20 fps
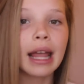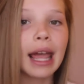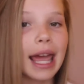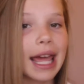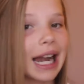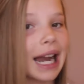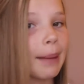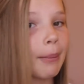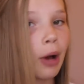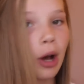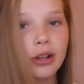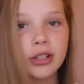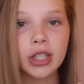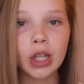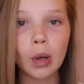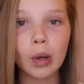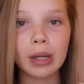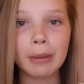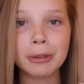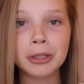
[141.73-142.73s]
And I'm
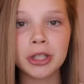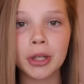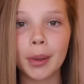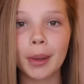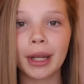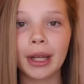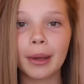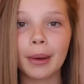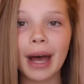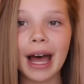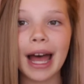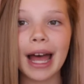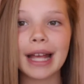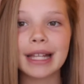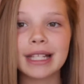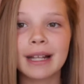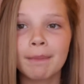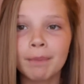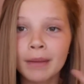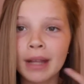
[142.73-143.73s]
also going to be showing you
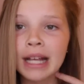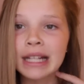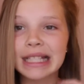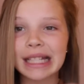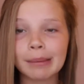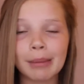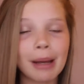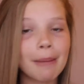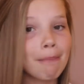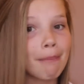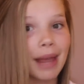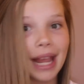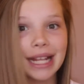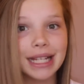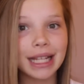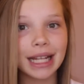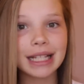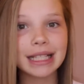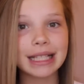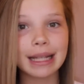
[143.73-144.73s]
guys some
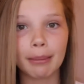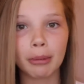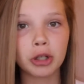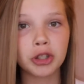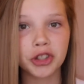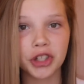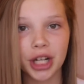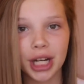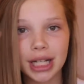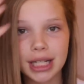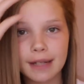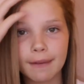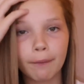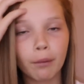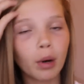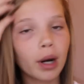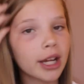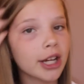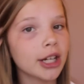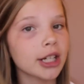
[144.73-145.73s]
amazing summer treats
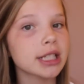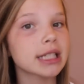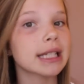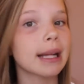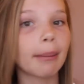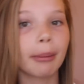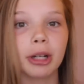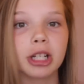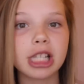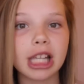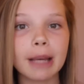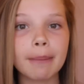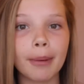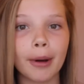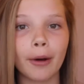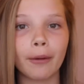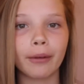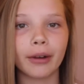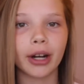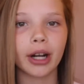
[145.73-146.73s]
for your summer
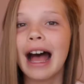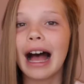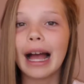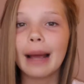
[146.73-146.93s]
sleepover.